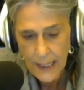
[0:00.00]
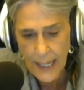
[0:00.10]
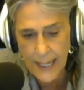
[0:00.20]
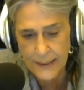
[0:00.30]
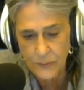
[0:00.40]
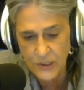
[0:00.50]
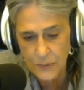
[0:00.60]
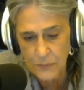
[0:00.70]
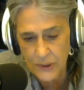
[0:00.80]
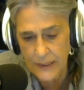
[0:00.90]
and it was
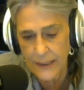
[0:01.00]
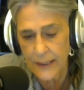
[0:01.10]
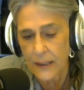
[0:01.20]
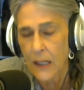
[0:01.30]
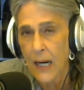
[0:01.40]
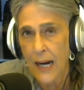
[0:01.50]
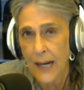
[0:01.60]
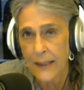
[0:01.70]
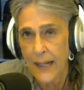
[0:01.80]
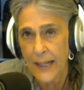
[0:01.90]
put there
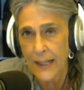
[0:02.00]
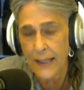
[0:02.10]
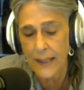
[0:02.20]
on a